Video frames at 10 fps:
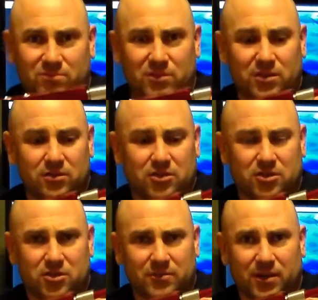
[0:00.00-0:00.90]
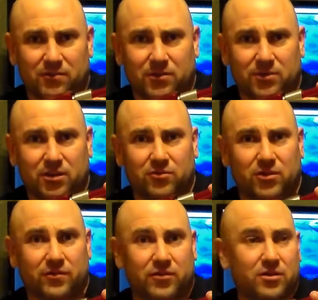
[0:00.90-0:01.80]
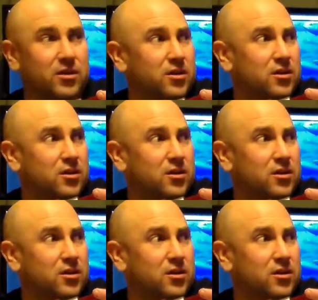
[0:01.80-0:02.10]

you know, two band rubber gun or whatever.